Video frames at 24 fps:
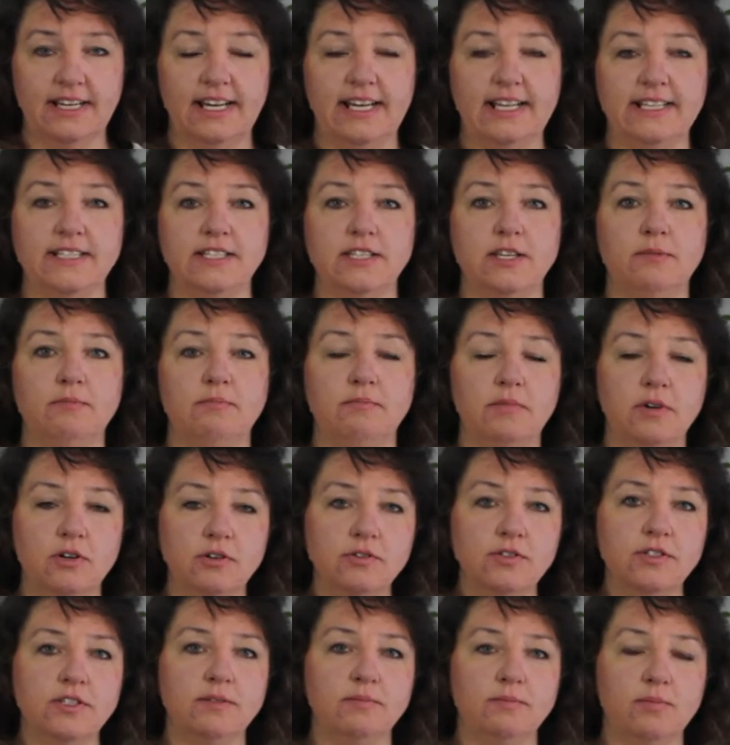It's the
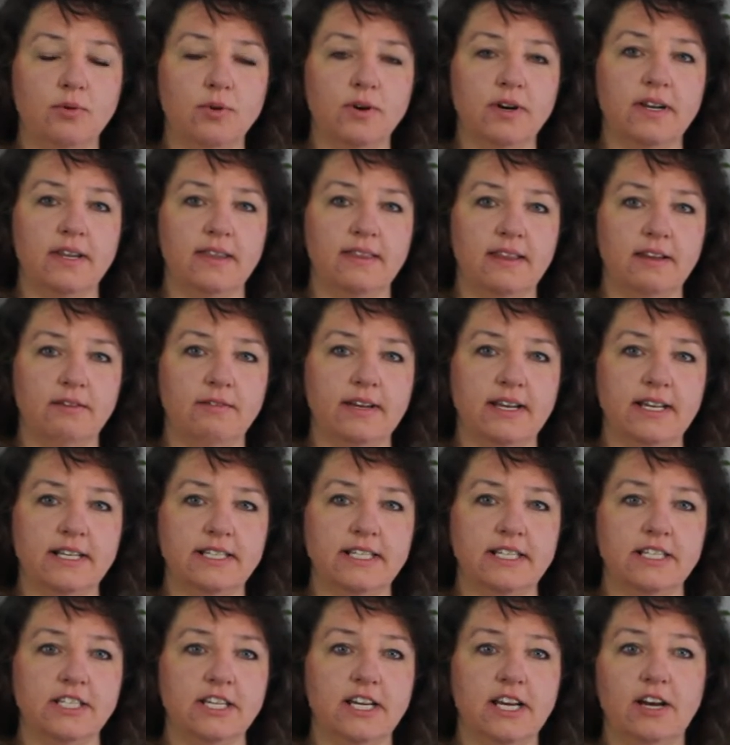most important thing we can
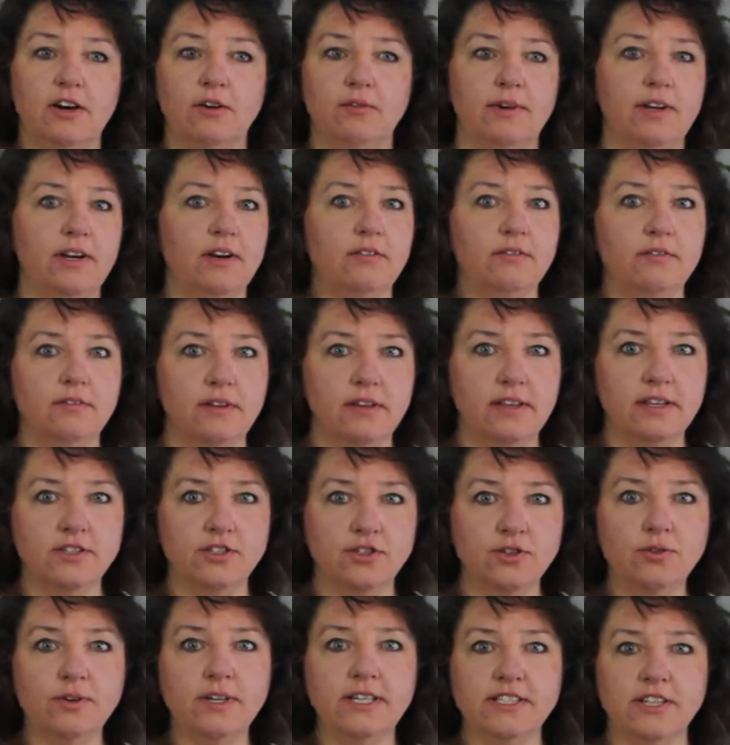teach. The
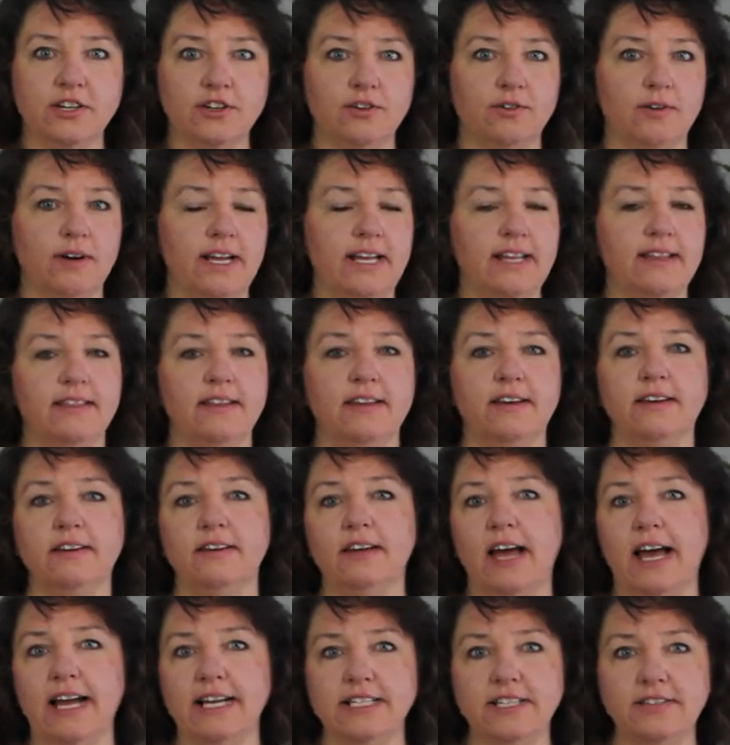stories are great,
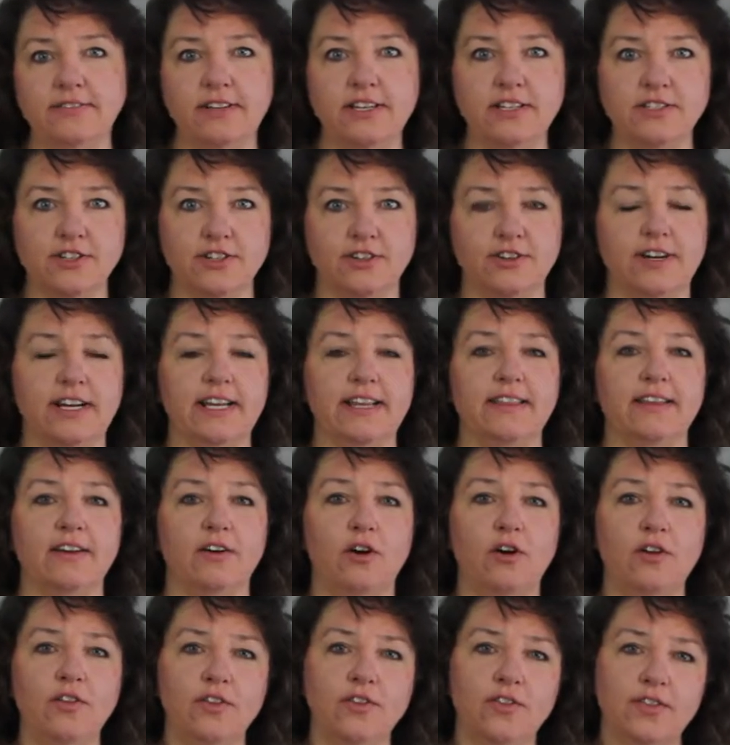the activities are great,
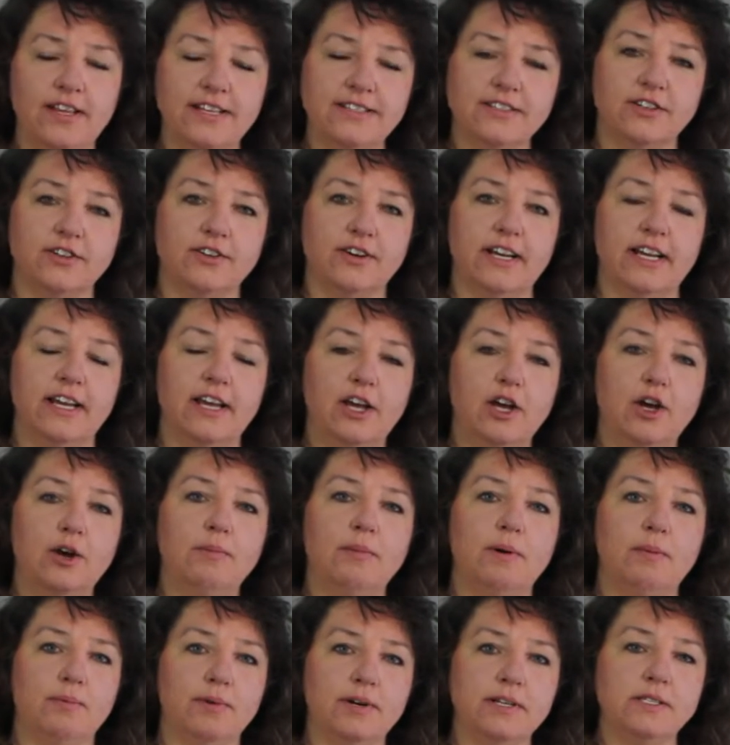all the things are great,
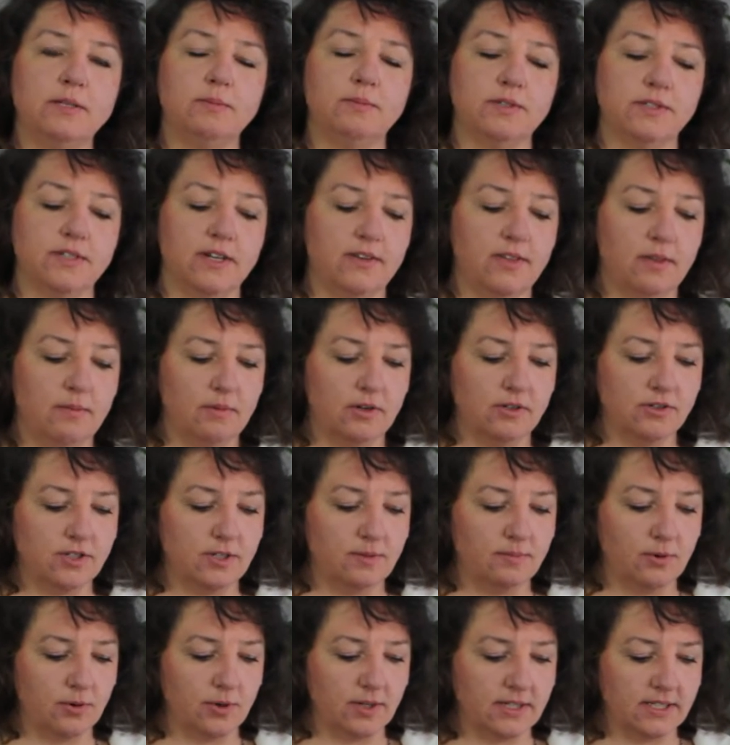but principles are the most
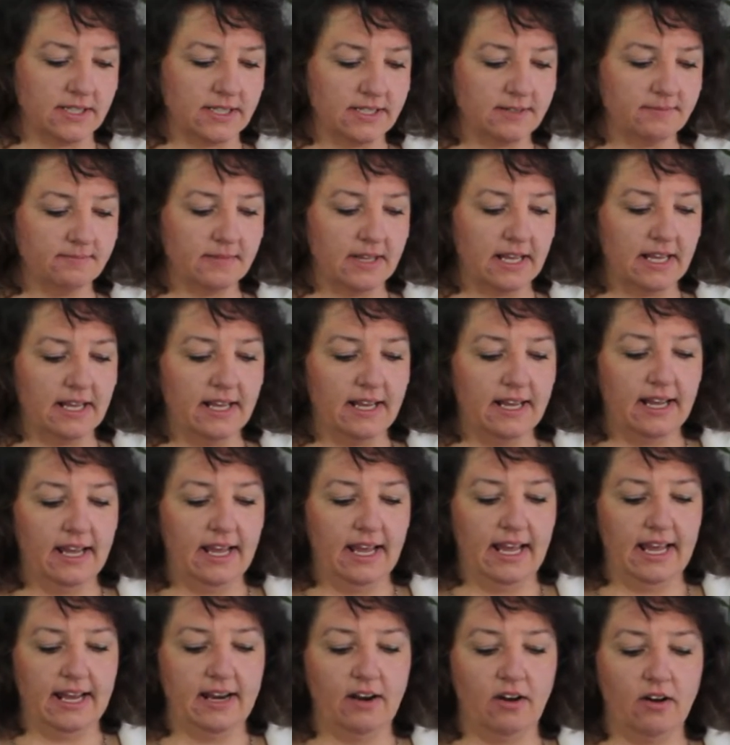important.
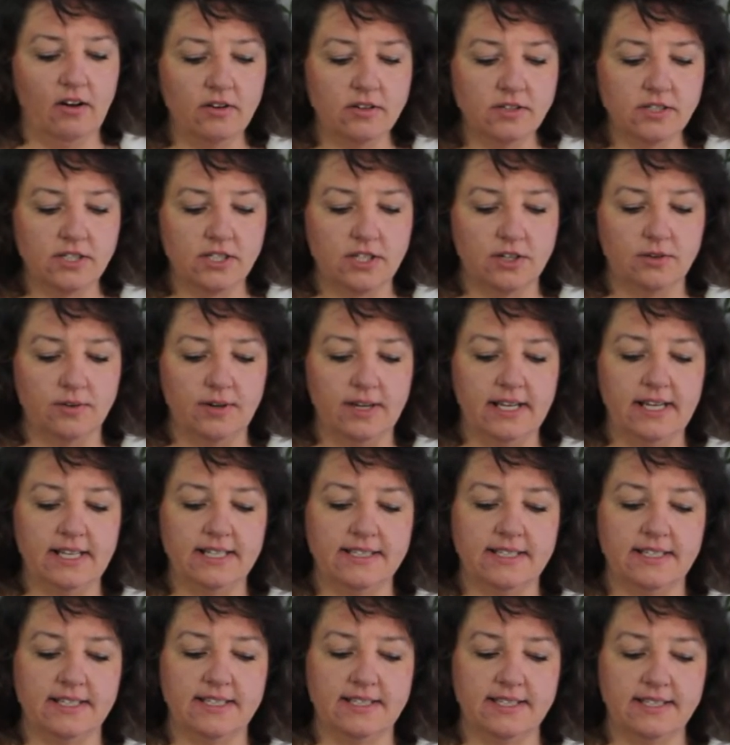And also, it
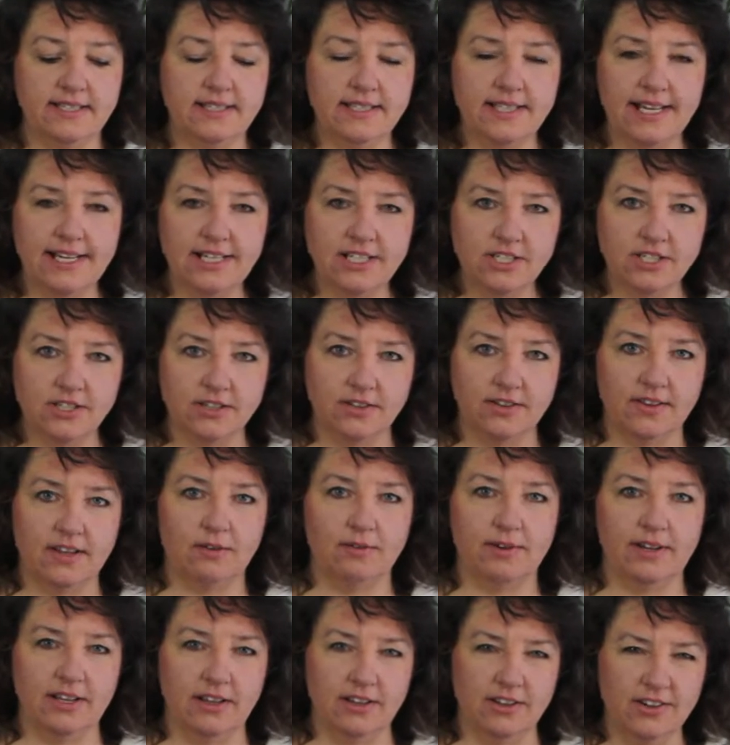is essential that
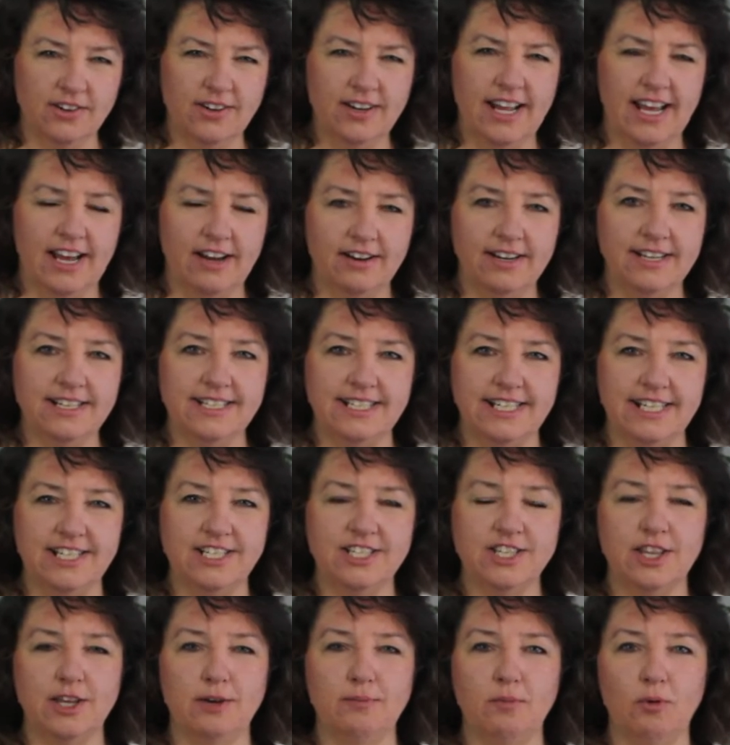we learn how to
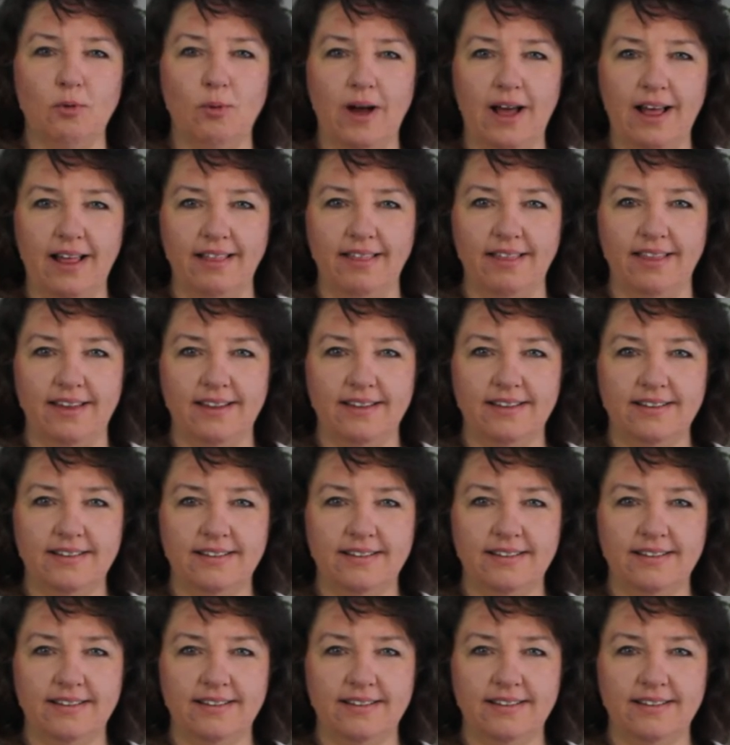teach them well.